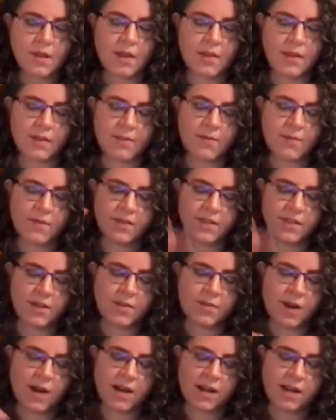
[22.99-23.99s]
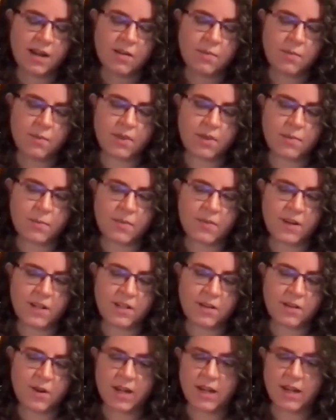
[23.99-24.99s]
I think first year writing with
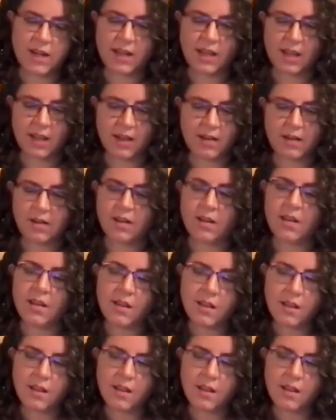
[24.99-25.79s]
professional writing again,